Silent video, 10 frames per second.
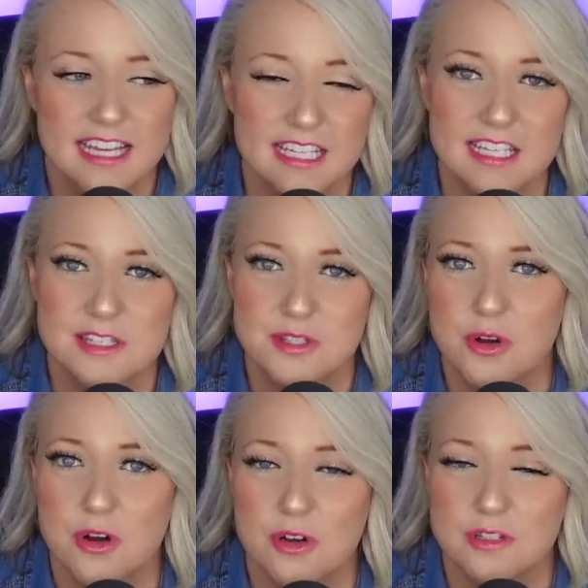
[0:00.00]
he
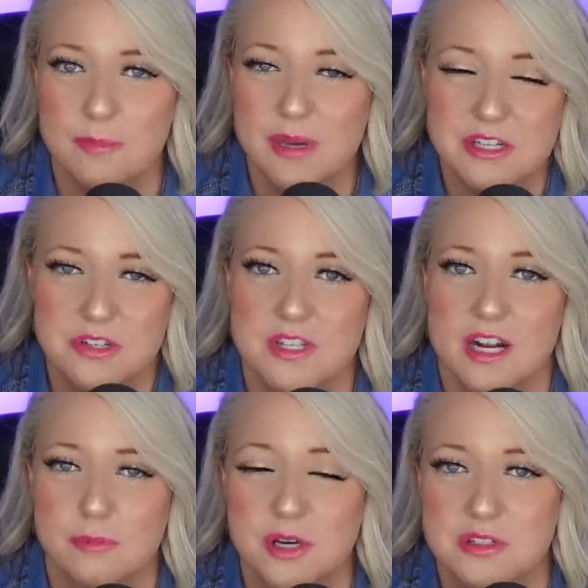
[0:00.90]
saw the pictures
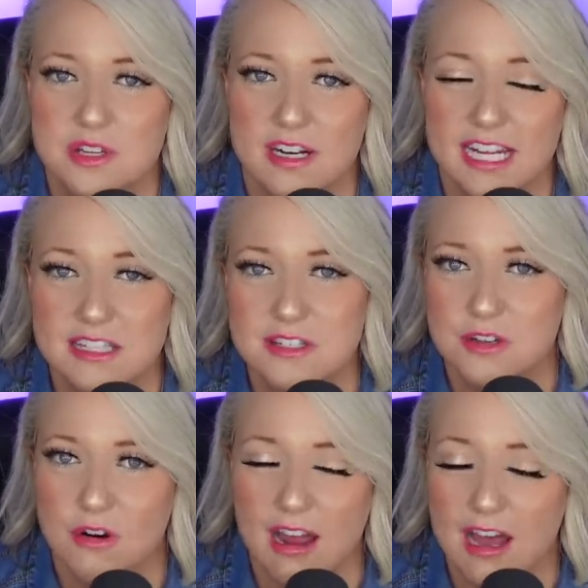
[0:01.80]
that I posted on
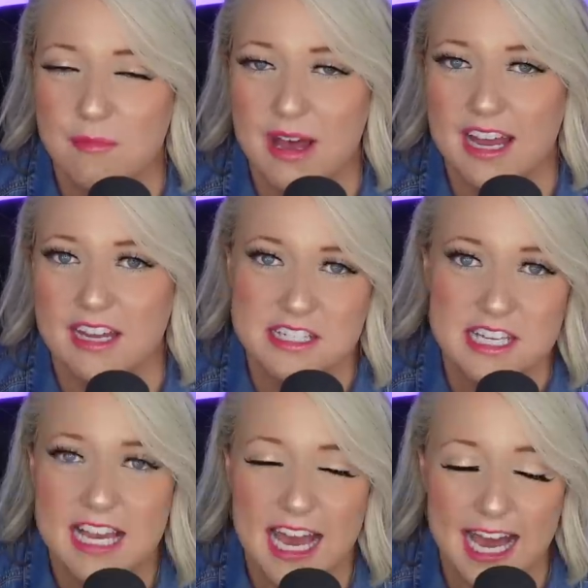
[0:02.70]
Instagram and
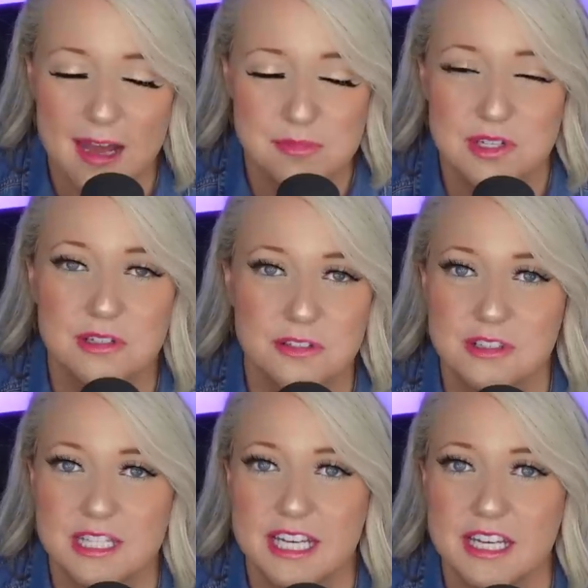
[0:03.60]
he
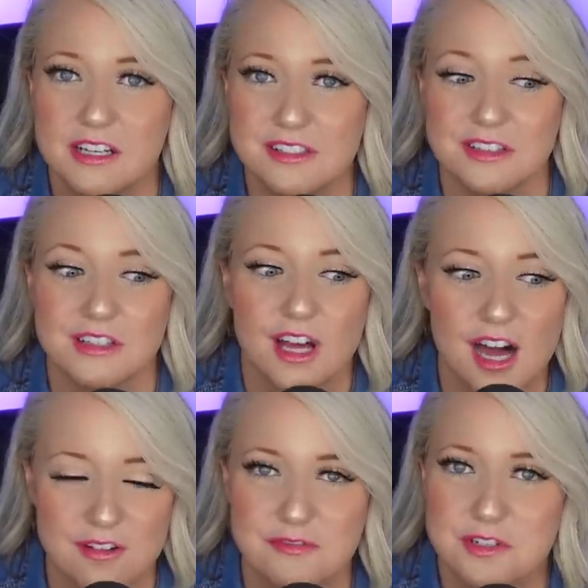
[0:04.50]
absolutely
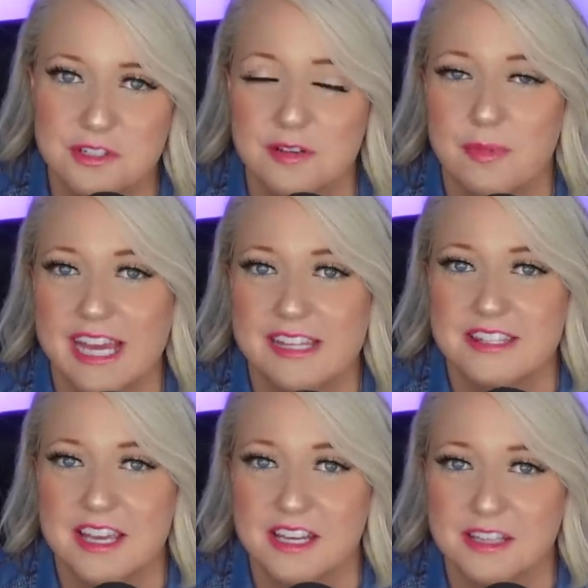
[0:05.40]
loved the
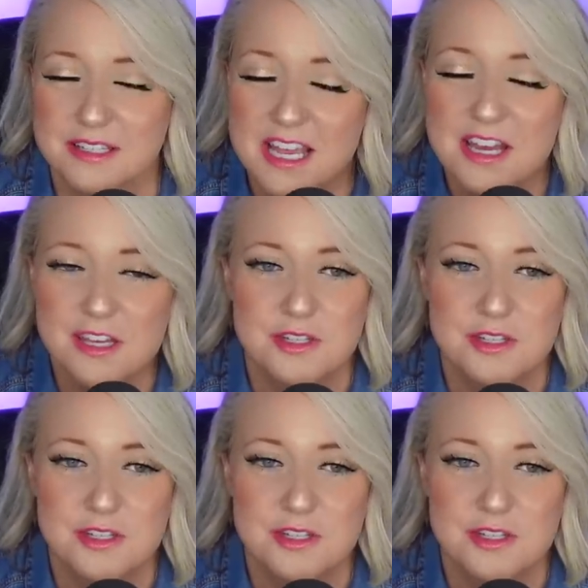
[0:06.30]
paintings.